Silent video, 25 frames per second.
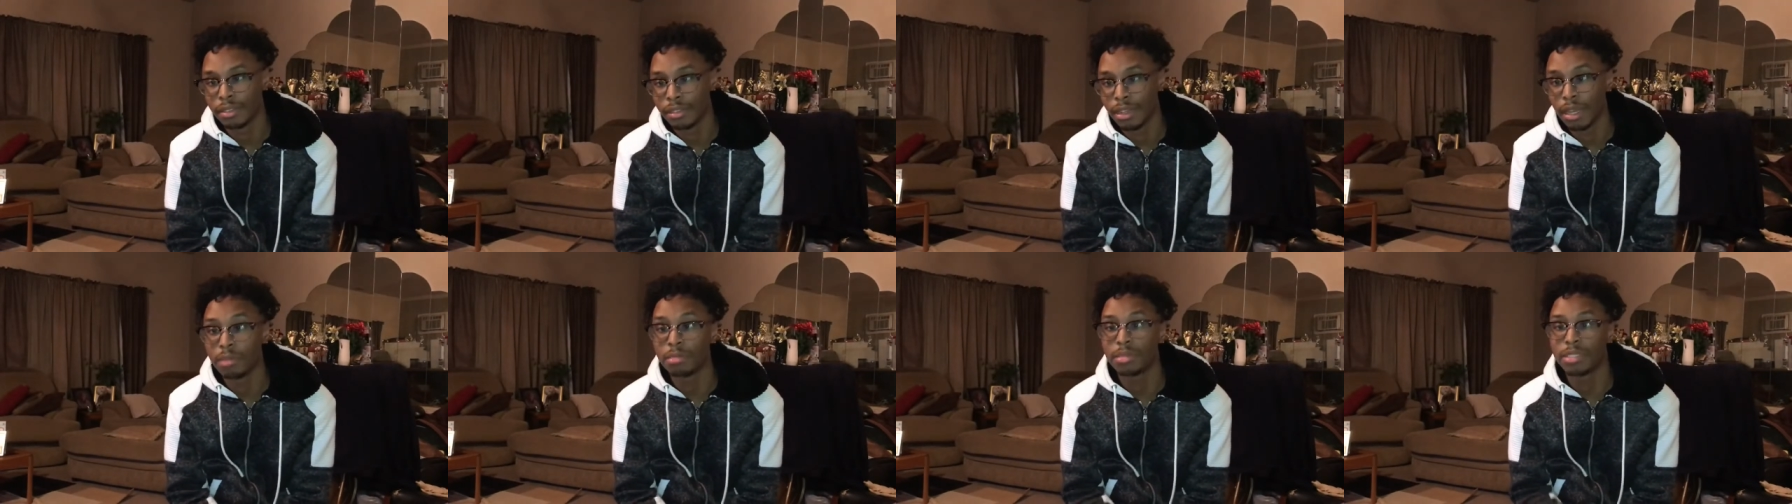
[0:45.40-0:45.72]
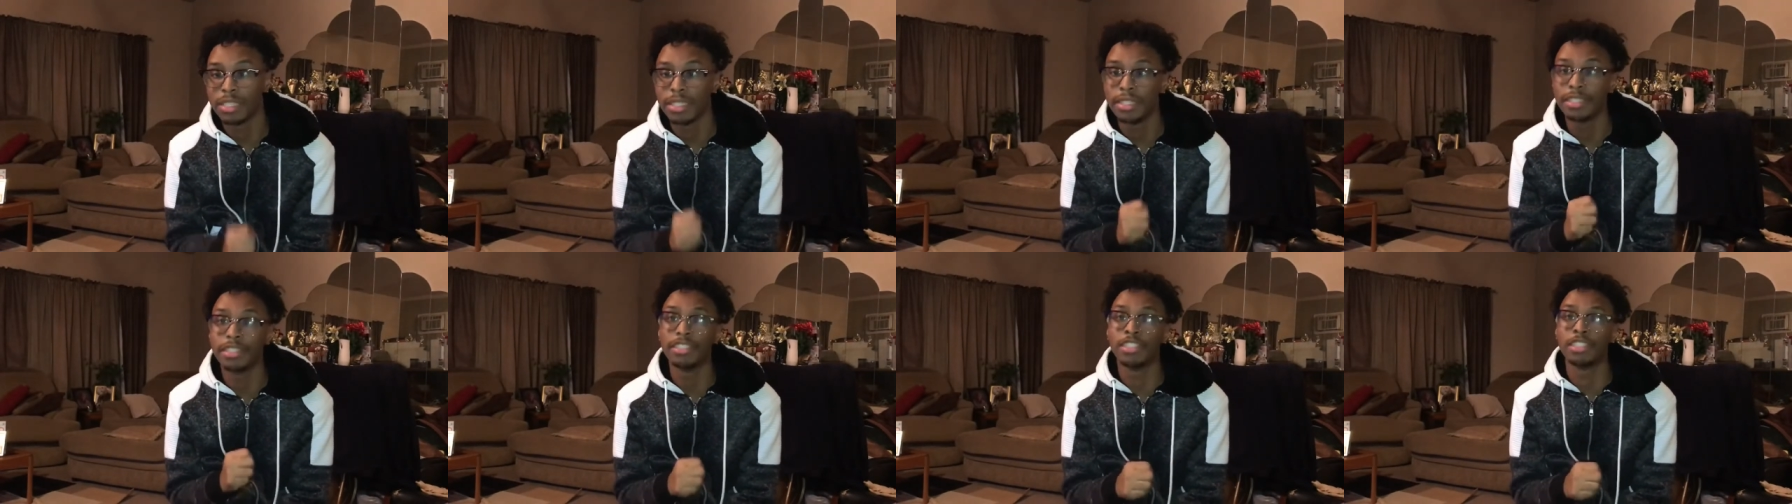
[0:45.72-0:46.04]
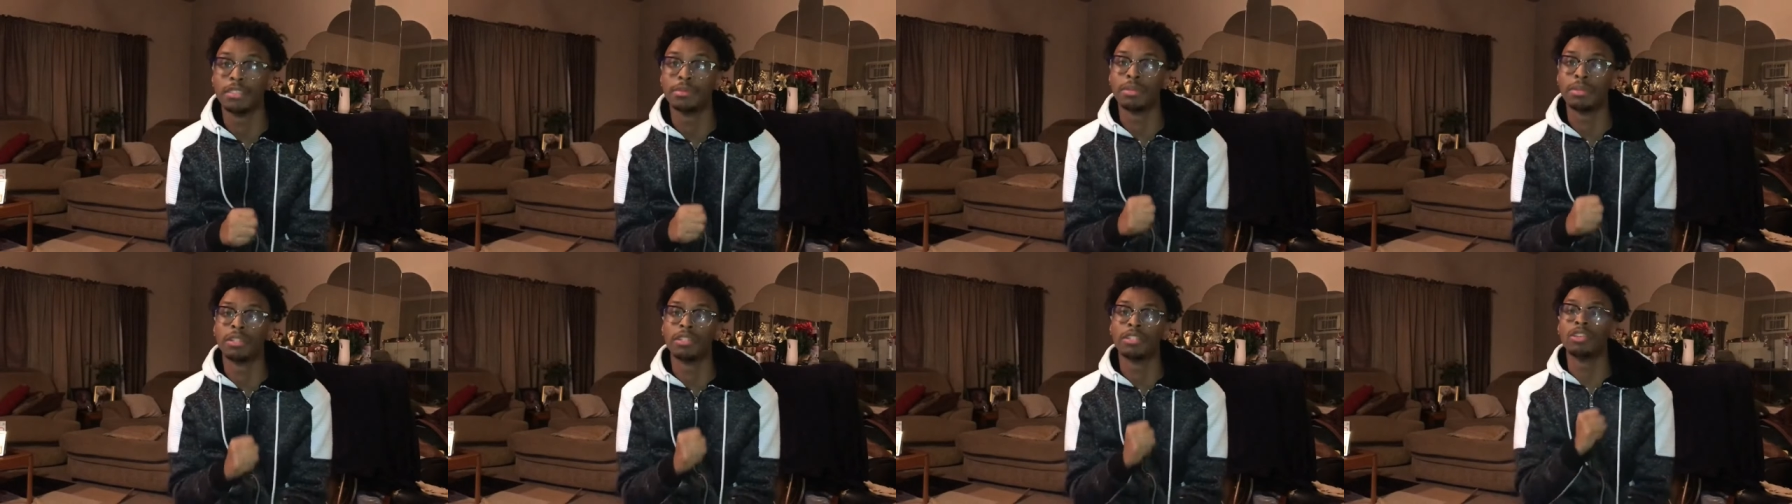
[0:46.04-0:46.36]
I'm
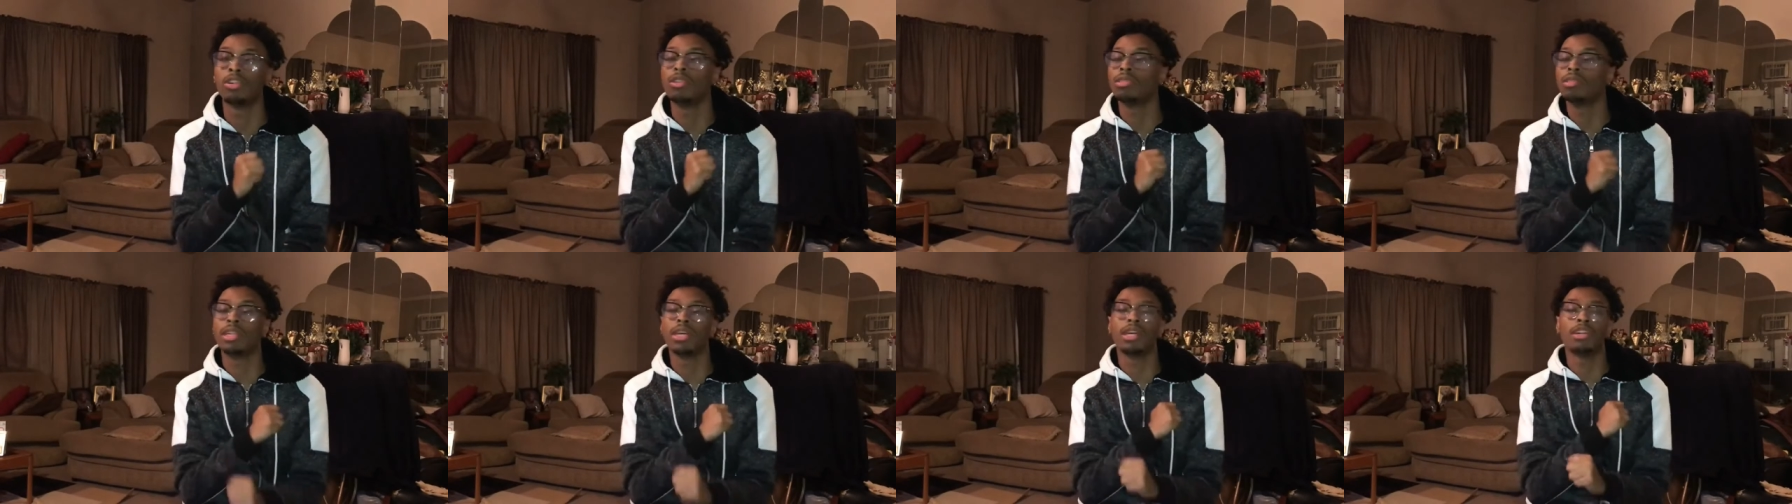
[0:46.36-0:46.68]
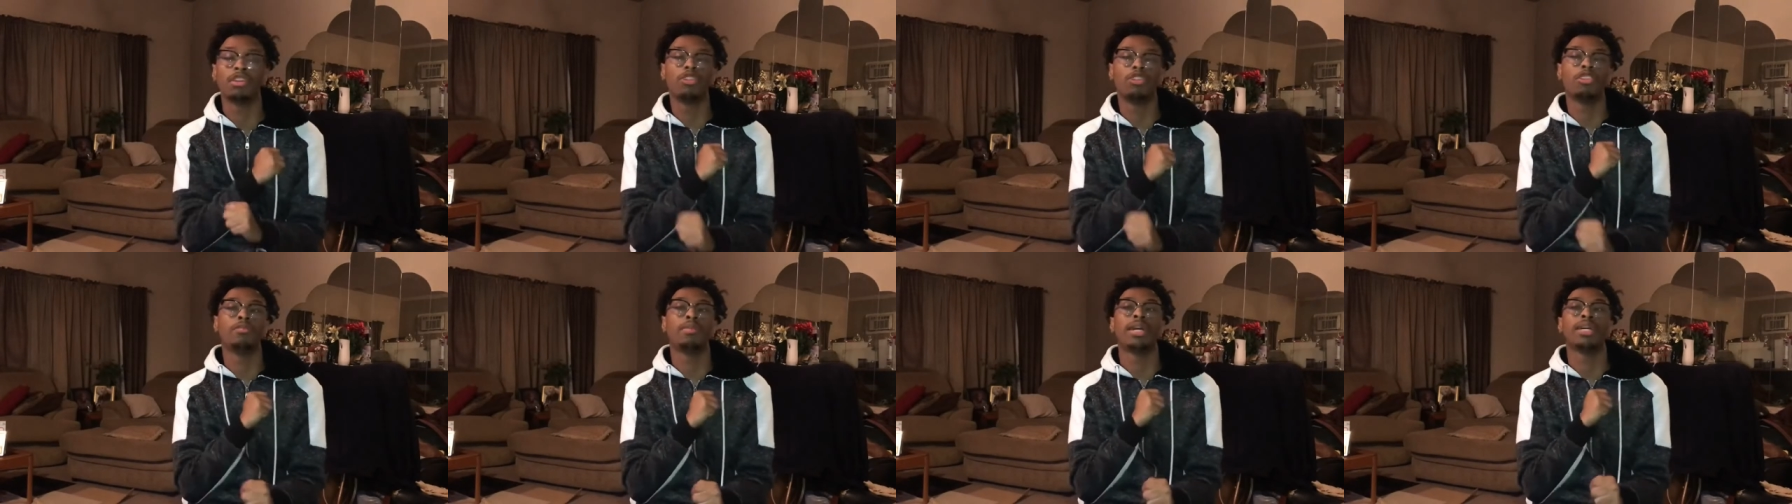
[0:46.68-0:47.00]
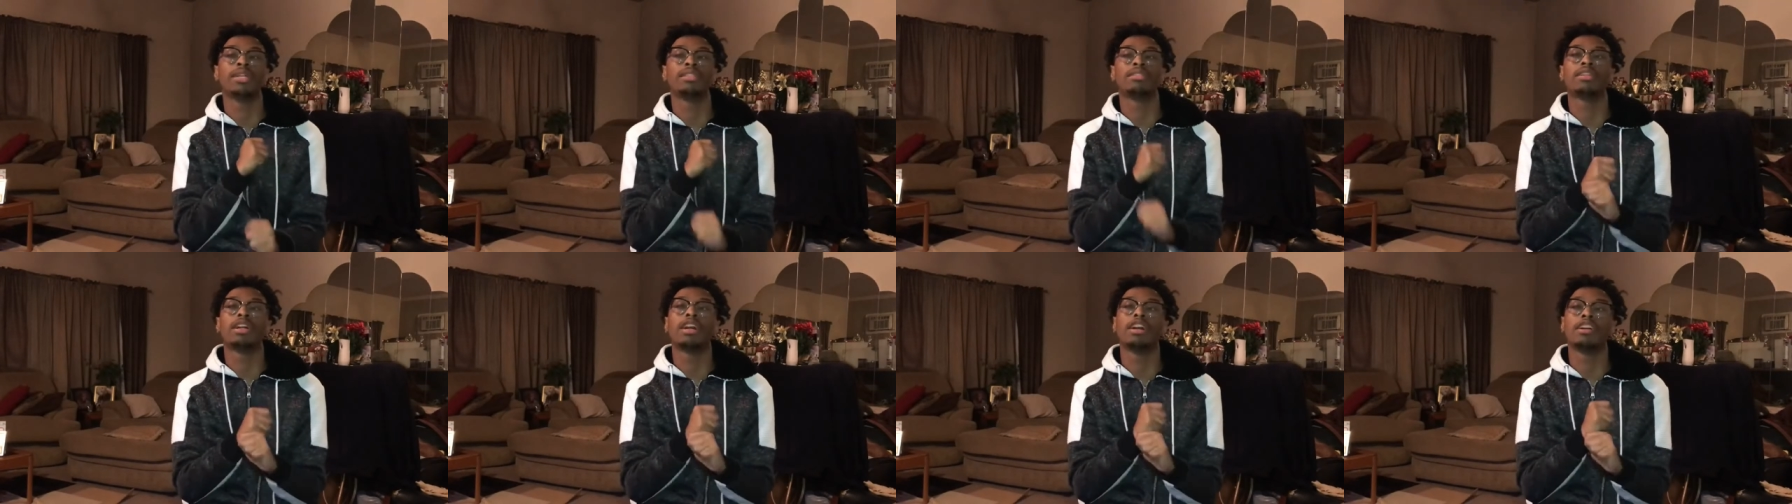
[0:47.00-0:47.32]
serious, bro. Don't let
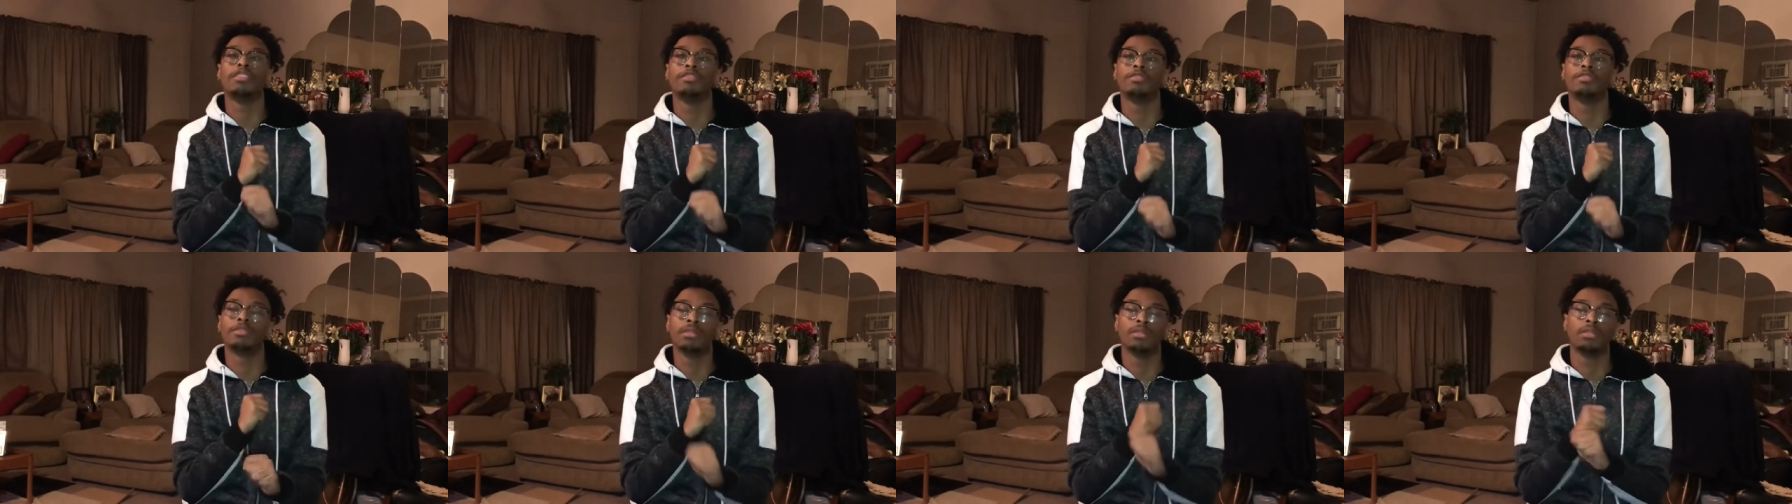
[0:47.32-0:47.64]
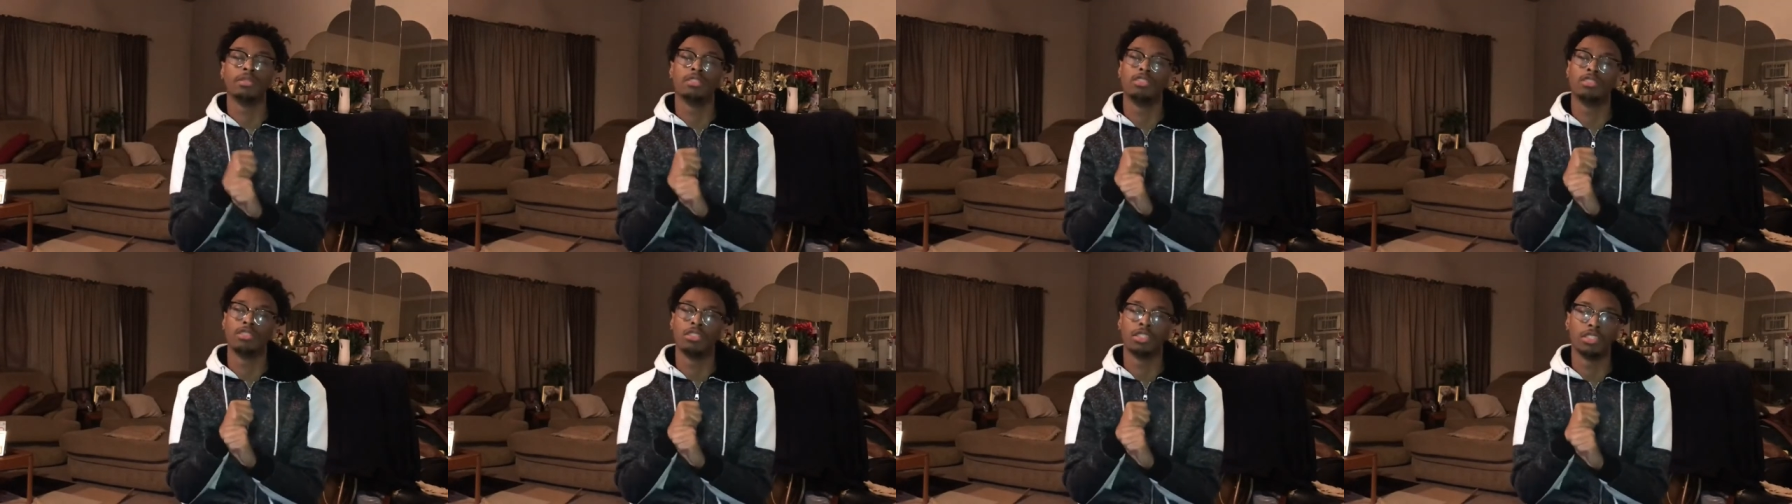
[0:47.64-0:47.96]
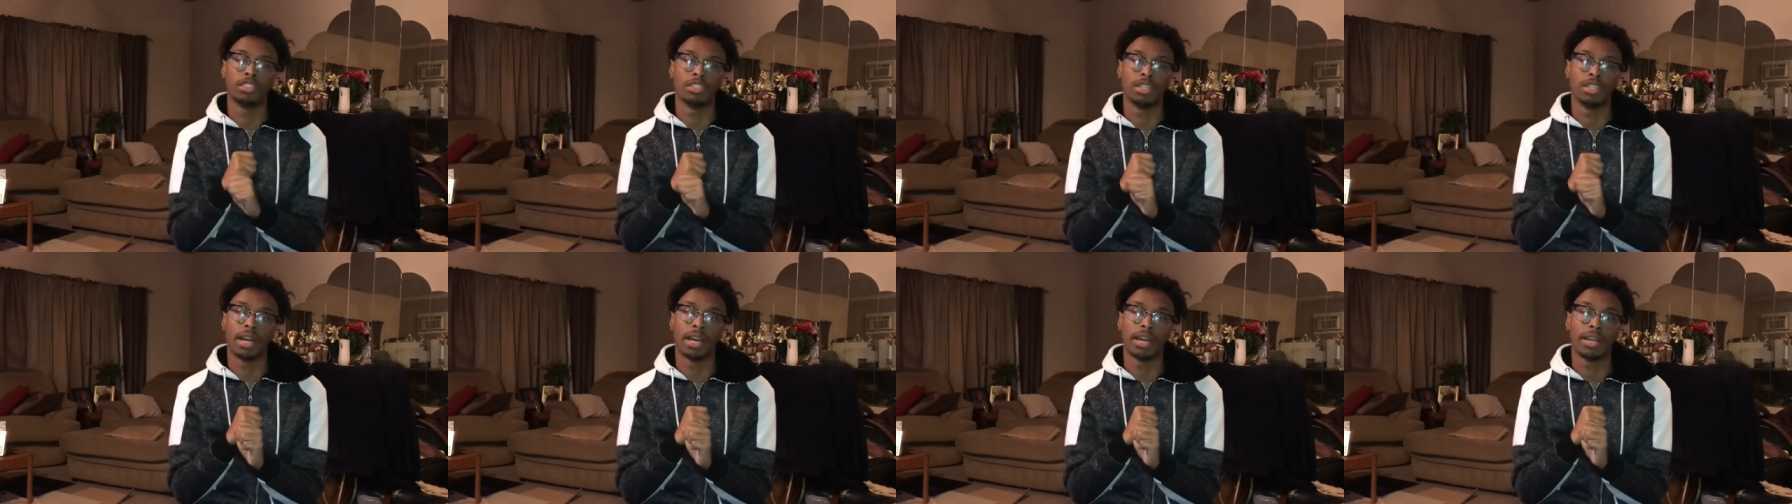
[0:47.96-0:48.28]
nobody stop you from your
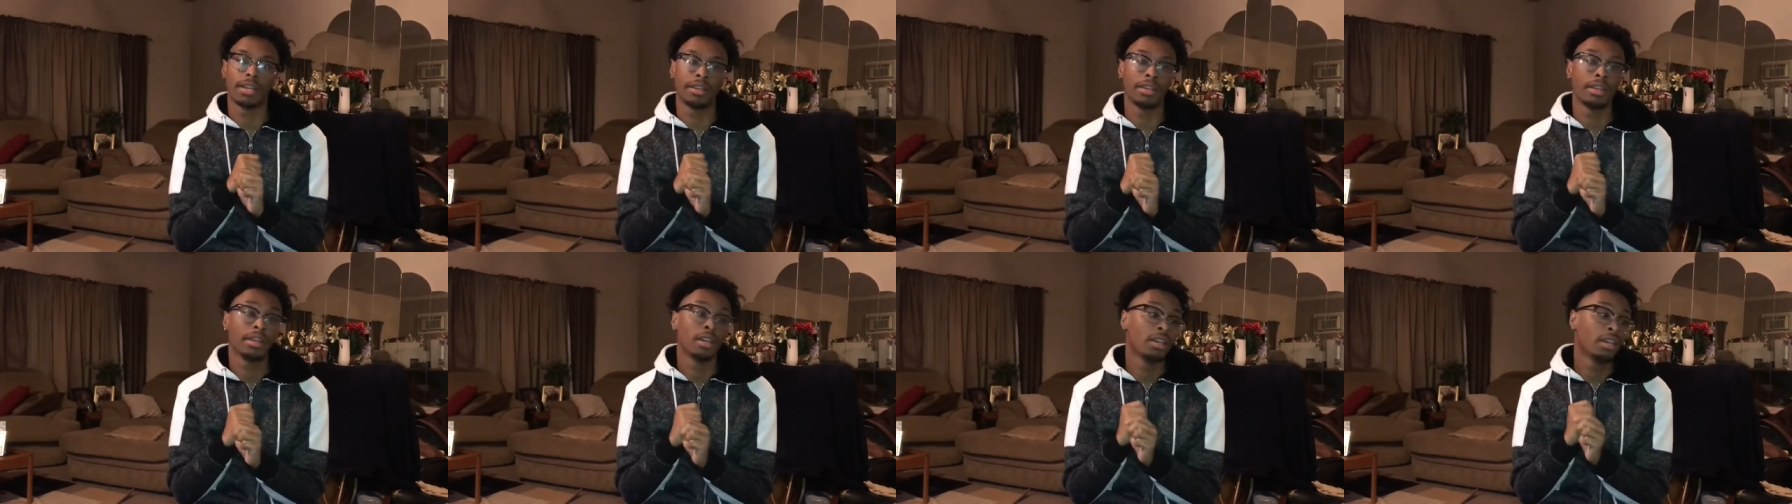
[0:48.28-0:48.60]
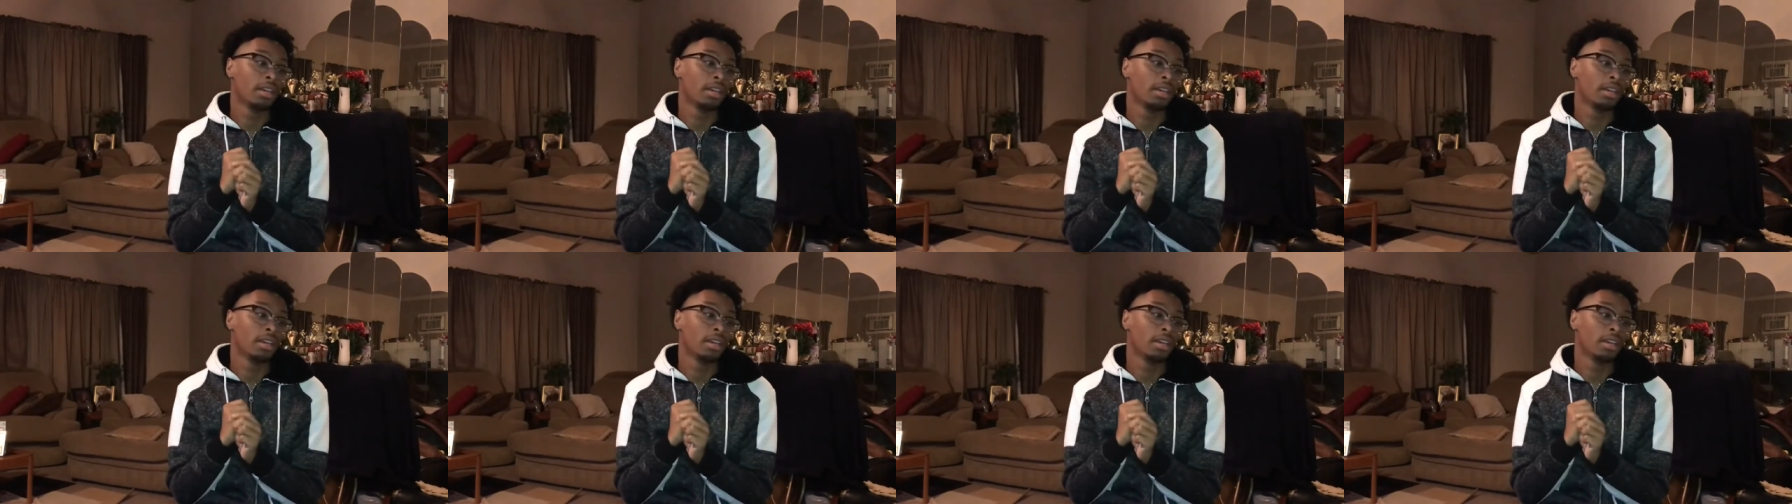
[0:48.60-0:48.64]
dreams. All right.